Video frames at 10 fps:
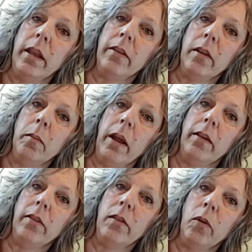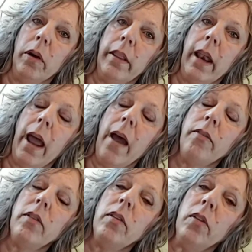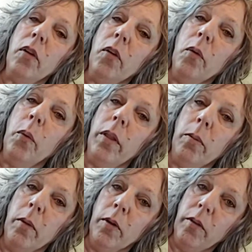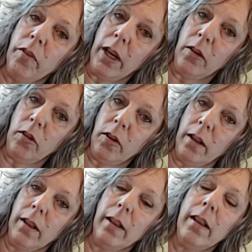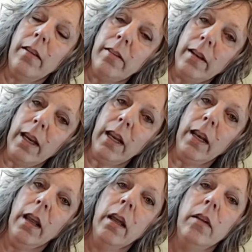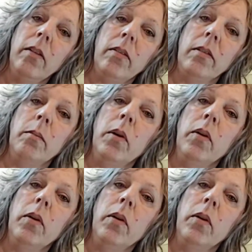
things in my store that have to do with motivation, listening to some